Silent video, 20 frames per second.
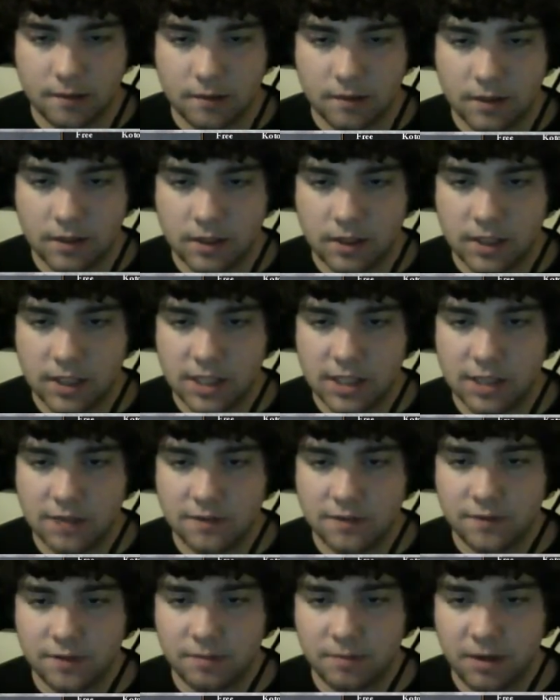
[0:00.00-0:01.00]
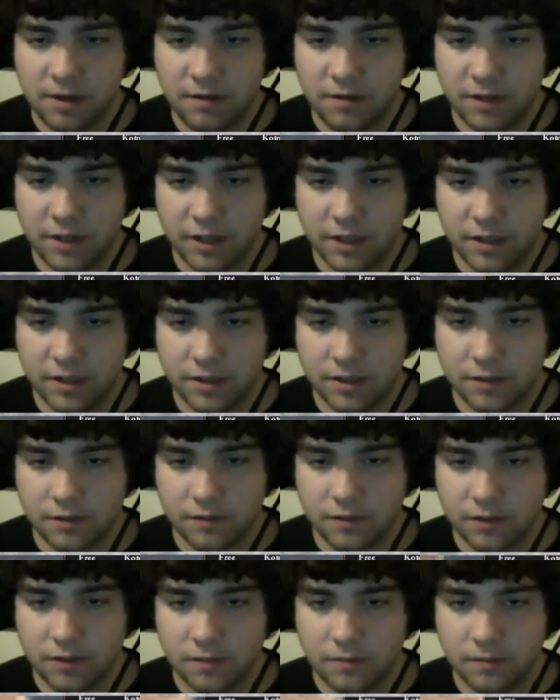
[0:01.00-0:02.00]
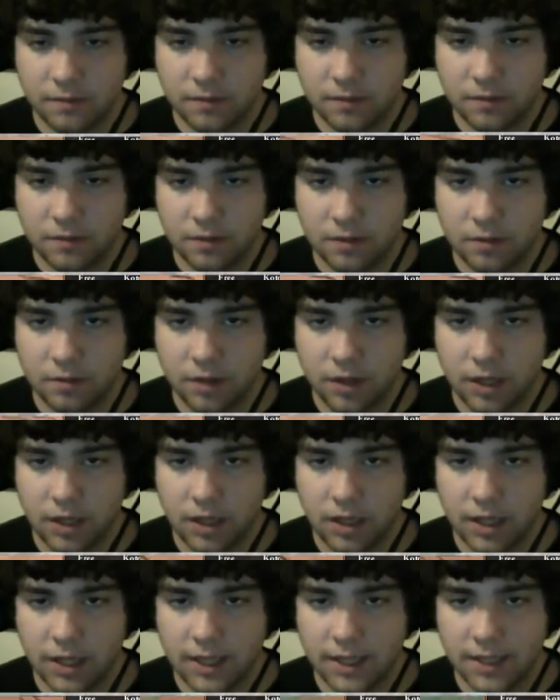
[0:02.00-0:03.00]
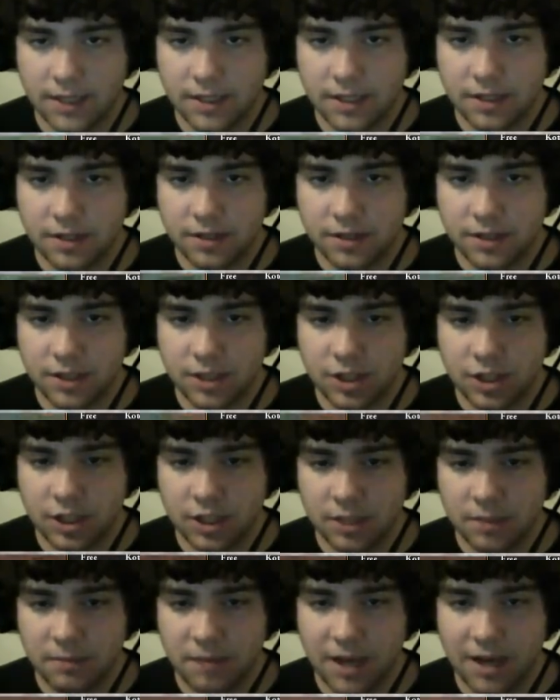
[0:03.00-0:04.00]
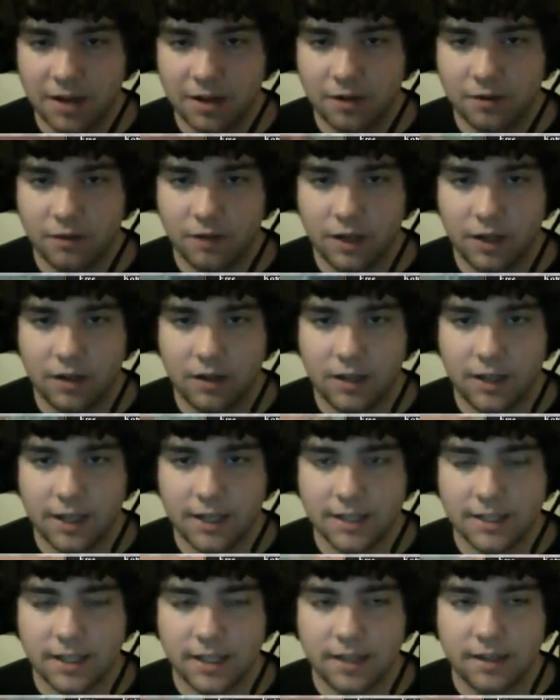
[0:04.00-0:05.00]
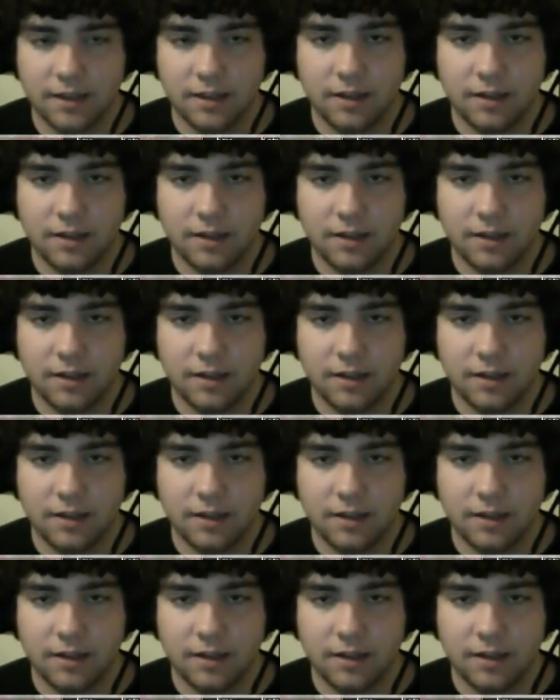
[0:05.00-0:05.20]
Siege of Demaria is over. Okay, I guess they're sieging us back over there, like I said.